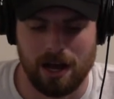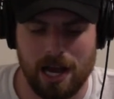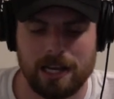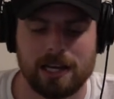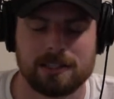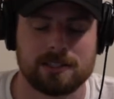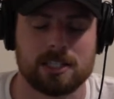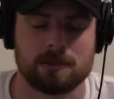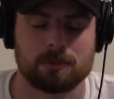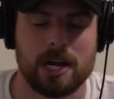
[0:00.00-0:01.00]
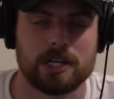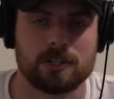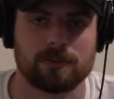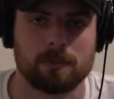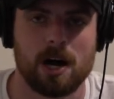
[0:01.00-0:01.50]
I got this
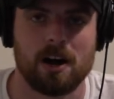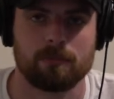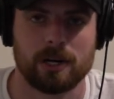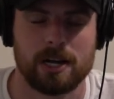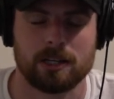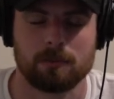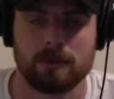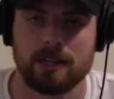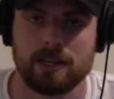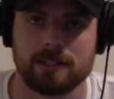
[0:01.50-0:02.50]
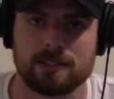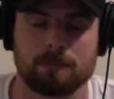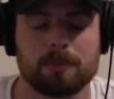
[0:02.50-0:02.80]
inspiration from off-brand comedians.